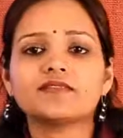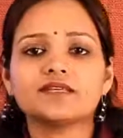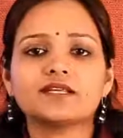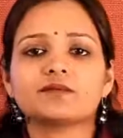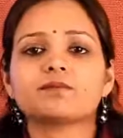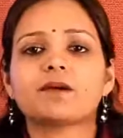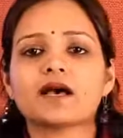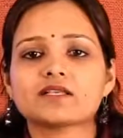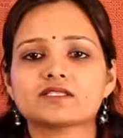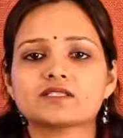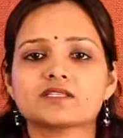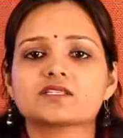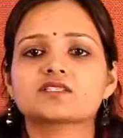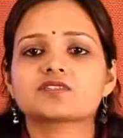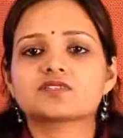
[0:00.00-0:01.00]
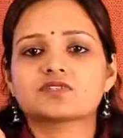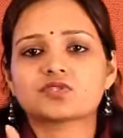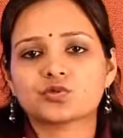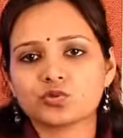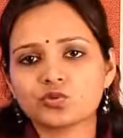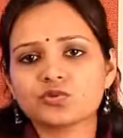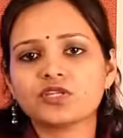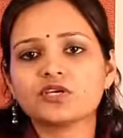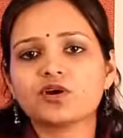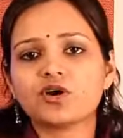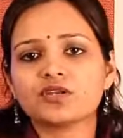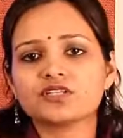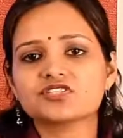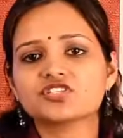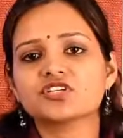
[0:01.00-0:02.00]
it passes through the
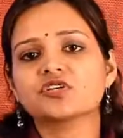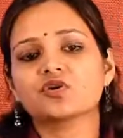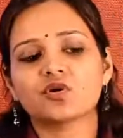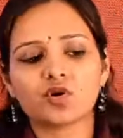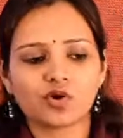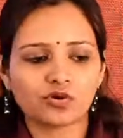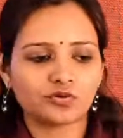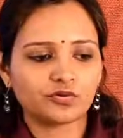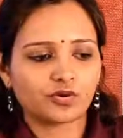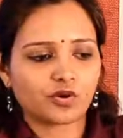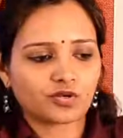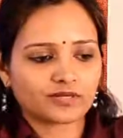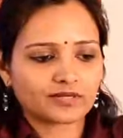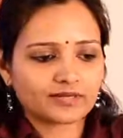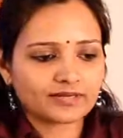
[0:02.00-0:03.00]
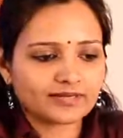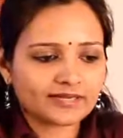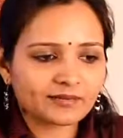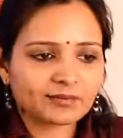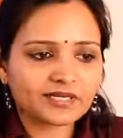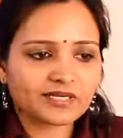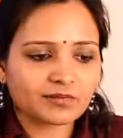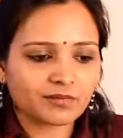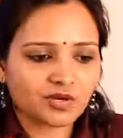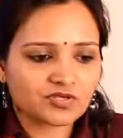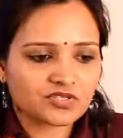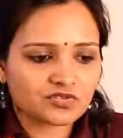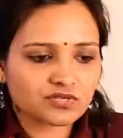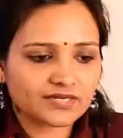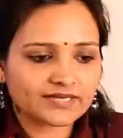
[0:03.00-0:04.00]
origin or not. Let me
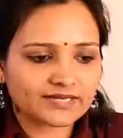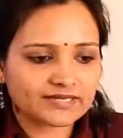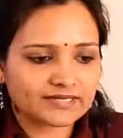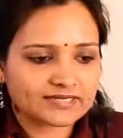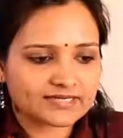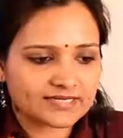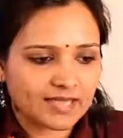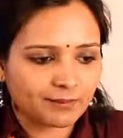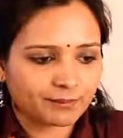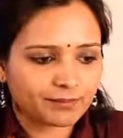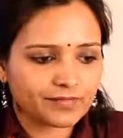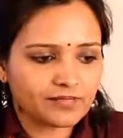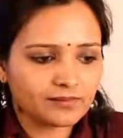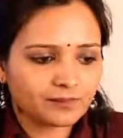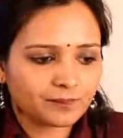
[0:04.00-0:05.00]
demonstrate an example.